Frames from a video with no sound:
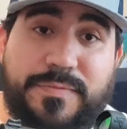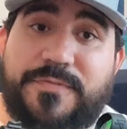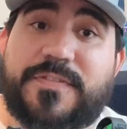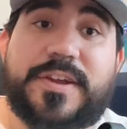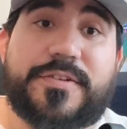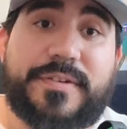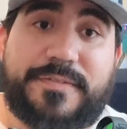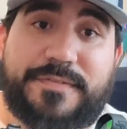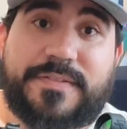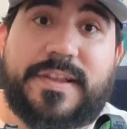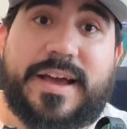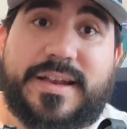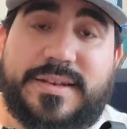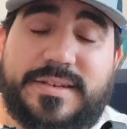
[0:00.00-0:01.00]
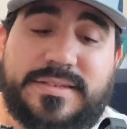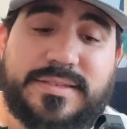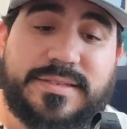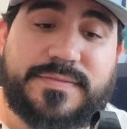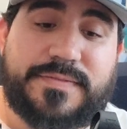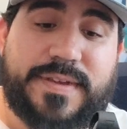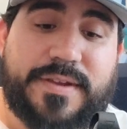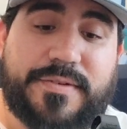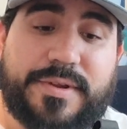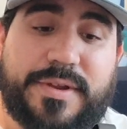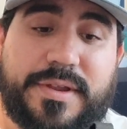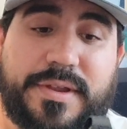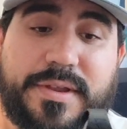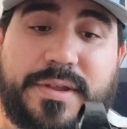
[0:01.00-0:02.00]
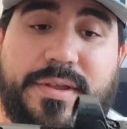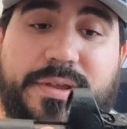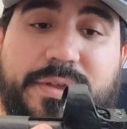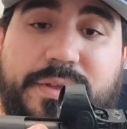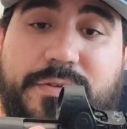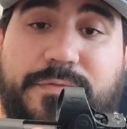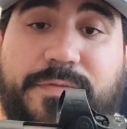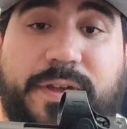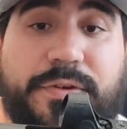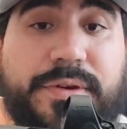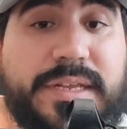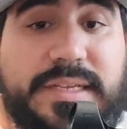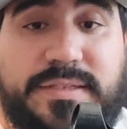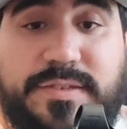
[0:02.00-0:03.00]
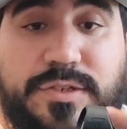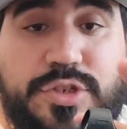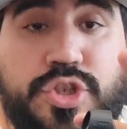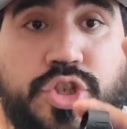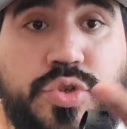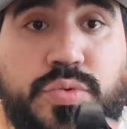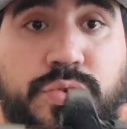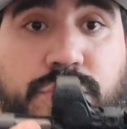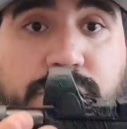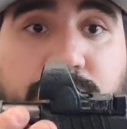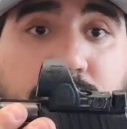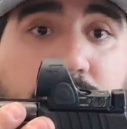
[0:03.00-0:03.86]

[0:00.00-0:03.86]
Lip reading: Very flat. This is very, very easy to shoot.